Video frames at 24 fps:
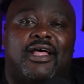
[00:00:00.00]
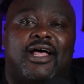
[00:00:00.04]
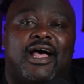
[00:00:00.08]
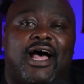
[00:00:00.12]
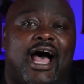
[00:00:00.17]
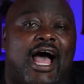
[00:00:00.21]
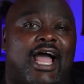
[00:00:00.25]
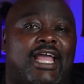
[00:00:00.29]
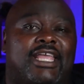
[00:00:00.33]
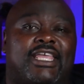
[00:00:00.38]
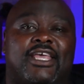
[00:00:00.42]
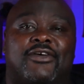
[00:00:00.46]

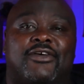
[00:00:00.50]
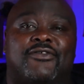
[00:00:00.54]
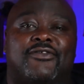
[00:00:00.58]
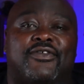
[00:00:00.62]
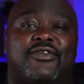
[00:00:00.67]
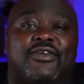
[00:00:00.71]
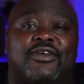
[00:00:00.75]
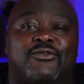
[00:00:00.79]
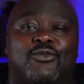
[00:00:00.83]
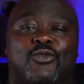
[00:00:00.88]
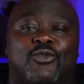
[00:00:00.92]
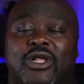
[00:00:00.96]
I give
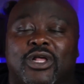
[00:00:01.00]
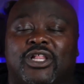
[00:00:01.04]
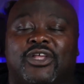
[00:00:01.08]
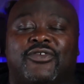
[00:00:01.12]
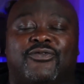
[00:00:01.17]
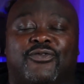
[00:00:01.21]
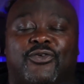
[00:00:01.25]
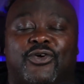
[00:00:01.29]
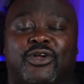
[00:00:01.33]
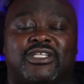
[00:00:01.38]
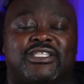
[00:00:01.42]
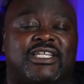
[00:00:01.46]
Willie
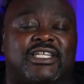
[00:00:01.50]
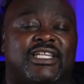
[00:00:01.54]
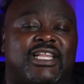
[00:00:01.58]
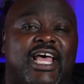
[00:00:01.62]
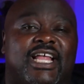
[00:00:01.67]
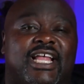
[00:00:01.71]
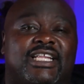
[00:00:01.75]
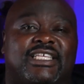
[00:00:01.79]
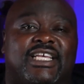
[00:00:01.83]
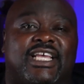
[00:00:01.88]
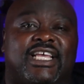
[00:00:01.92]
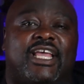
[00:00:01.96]
Fritz and
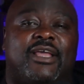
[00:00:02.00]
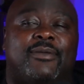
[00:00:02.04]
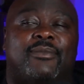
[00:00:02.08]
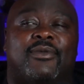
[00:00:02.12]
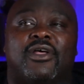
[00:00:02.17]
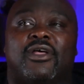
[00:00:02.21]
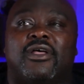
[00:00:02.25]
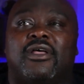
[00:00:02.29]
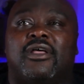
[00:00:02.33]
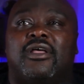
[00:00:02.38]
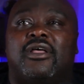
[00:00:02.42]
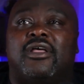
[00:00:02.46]
that team
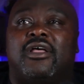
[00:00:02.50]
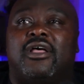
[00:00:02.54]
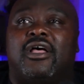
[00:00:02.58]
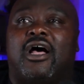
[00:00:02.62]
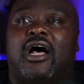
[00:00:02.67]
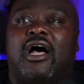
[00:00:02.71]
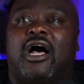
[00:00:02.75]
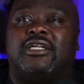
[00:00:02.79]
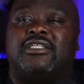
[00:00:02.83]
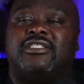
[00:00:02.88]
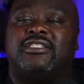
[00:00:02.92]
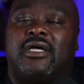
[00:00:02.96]

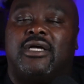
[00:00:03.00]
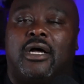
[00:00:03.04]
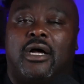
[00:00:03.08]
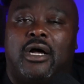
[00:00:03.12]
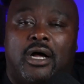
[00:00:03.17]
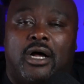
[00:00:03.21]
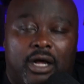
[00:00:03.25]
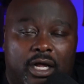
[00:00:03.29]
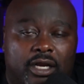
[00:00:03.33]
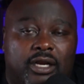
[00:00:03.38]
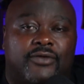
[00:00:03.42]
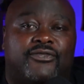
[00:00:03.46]
a
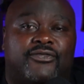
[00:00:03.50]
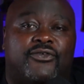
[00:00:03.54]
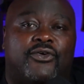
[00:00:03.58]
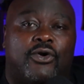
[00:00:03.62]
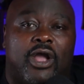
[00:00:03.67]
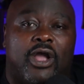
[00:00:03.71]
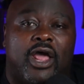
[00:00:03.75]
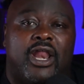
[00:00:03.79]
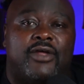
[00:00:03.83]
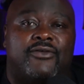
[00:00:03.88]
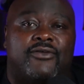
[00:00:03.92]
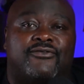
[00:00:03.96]
ton of
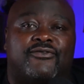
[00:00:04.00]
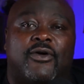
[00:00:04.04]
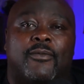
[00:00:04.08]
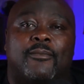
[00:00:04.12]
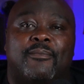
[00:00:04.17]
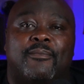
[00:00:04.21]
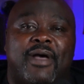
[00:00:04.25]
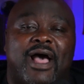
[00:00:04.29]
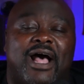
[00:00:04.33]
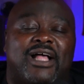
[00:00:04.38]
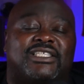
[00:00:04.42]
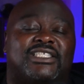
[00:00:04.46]
credit from
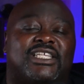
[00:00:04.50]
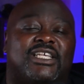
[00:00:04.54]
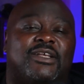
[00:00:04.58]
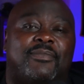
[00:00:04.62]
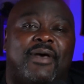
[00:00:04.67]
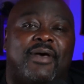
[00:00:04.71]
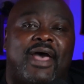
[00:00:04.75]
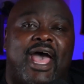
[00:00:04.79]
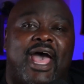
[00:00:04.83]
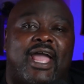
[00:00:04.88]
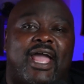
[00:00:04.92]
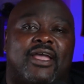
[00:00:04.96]
bouncing
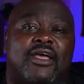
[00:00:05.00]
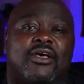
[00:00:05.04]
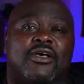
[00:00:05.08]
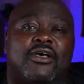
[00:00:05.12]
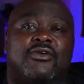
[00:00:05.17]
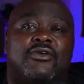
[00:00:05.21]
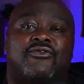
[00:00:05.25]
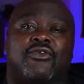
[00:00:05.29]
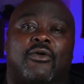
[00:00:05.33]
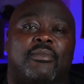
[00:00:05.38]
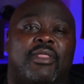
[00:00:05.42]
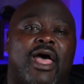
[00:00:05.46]
back
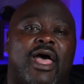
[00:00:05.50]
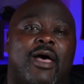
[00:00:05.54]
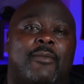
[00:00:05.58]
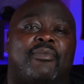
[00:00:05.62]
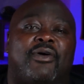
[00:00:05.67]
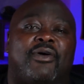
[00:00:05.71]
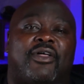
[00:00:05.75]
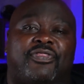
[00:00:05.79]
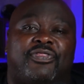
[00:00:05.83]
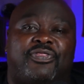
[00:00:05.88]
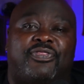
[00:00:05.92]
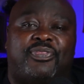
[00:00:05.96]
from that
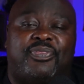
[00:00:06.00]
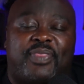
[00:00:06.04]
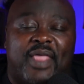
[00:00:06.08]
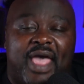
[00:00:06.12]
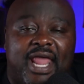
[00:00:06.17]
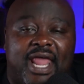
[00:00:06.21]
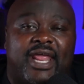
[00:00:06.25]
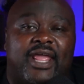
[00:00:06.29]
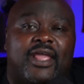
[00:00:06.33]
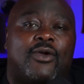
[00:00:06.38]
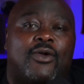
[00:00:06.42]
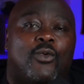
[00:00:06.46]

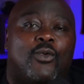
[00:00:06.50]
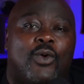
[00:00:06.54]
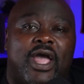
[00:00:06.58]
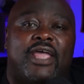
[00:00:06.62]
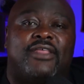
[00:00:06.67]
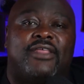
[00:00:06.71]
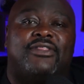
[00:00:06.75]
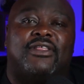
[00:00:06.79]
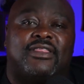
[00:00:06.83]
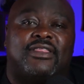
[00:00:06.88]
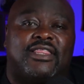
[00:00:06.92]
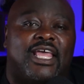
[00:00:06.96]
pathetic way
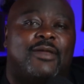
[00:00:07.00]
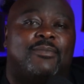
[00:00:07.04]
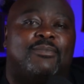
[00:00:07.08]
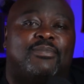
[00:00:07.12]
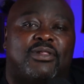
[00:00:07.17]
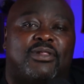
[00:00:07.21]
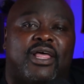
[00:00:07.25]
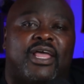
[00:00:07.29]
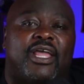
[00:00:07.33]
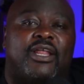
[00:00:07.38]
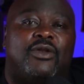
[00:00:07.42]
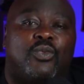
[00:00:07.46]
that they
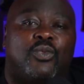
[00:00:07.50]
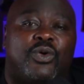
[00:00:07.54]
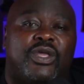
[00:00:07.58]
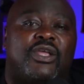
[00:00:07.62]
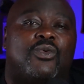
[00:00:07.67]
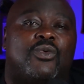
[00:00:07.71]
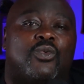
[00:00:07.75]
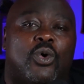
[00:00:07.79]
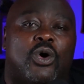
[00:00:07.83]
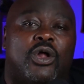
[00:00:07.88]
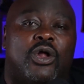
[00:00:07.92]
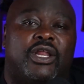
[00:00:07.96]
played week
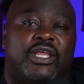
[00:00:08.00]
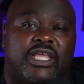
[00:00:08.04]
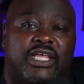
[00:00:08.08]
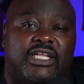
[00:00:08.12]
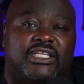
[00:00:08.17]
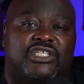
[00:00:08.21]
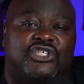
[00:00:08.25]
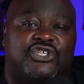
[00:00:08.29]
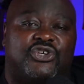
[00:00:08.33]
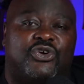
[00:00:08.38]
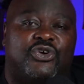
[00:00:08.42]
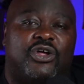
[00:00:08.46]
one
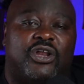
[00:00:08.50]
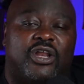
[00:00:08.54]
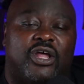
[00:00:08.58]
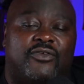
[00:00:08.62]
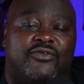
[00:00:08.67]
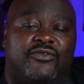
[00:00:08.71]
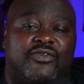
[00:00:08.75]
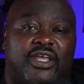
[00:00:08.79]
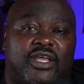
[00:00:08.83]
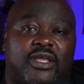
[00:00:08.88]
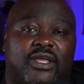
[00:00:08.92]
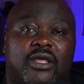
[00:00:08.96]
against
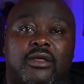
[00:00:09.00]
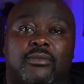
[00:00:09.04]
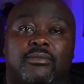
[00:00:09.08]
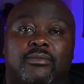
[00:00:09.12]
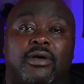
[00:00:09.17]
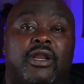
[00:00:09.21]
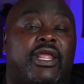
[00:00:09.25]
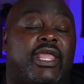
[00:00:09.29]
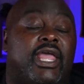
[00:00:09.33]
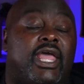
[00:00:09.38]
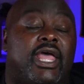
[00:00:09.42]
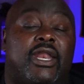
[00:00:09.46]
UNLV. But
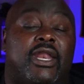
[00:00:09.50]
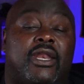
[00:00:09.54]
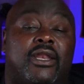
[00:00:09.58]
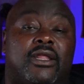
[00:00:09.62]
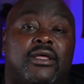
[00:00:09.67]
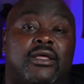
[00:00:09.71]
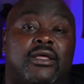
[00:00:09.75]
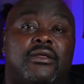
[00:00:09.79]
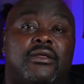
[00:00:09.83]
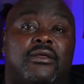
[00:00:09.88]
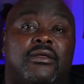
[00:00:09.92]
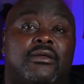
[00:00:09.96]
again,
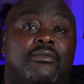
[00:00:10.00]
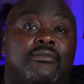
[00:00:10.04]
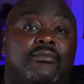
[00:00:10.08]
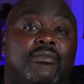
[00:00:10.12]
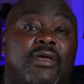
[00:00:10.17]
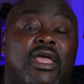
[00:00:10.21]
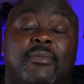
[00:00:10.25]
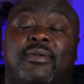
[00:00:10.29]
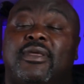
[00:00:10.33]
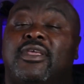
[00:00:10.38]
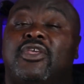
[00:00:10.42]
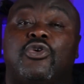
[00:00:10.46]

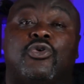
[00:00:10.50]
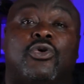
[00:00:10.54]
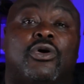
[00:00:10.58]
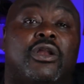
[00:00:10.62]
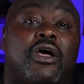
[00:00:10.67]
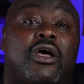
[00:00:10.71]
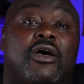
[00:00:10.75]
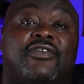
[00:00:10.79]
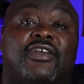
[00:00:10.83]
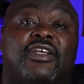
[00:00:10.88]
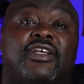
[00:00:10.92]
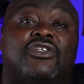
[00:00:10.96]
maybe
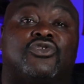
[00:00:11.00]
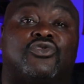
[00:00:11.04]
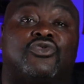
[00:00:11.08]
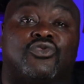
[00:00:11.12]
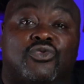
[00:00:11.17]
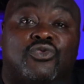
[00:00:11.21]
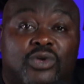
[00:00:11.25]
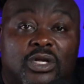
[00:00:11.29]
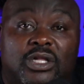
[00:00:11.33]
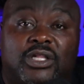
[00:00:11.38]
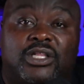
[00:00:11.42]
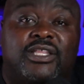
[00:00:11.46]
UNLV is
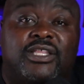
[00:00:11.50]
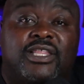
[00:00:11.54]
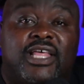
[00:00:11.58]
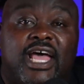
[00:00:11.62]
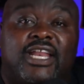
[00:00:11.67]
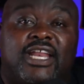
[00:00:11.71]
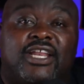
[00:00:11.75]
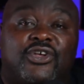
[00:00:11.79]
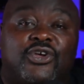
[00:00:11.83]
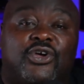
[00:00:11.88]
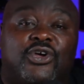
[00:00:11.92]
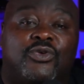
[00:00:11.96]
really
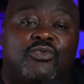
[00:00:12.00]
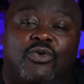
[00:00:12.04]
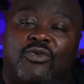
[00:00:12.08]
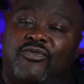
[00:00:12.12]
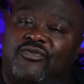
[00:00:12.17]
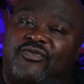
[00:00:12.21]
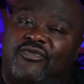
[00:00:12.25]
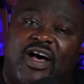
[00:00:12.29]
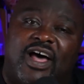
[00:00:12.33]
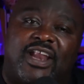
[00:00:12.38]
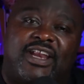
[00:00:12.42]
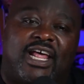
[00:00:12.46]
that good. We'll
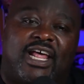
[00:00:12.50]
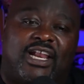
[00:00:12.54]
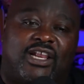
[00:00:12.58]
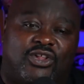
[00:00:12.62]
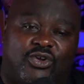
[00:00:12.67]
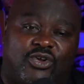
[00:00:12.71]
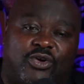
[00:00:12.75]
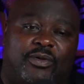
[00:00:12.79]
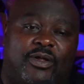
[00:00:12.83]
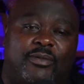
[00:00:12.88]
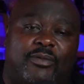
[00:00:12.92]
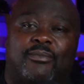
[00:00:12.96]
find out a
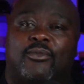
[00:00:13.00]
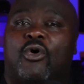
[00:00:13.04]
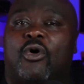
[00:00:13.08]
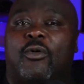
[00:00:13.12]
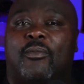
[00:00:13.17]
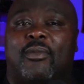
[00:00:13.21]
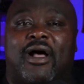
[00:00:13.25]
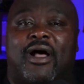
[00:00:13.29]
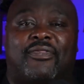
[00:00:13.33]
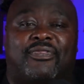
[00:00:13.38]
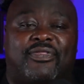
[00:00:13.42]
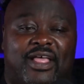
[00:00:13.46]
little bit more
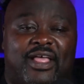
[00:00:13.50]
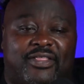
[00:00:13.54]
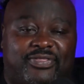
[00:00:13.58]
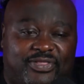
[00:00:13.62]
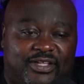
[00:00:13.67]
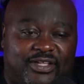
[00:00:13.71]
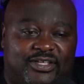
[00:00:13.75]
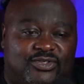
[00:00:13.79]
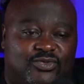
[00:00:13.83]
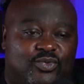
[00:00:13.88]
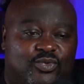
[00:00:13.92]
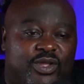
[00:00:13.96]
about that
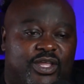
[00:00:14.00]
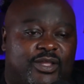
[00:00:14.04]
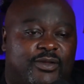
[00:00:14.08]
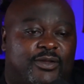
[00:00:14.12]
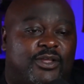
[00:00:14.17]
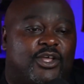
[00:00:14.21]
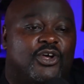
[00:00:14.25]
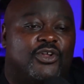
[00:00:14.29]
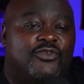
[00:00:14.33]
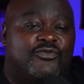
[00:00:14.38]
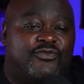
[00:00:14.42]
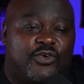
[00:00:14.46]
this week.
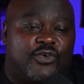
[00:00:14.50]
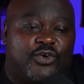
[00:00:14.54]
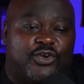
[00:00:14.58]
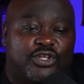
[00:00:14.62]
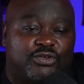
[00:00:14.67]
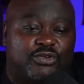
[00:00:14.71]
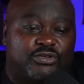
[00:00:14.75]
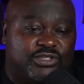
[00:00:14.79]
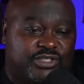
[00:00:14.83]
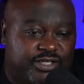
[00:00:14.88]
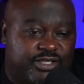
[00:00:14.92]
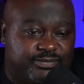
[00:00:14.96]
Good for
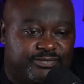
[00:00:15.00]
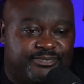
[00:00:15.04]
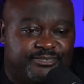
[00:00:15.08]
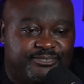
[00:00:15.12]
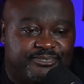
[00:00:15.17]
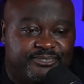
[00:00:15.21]
Houston.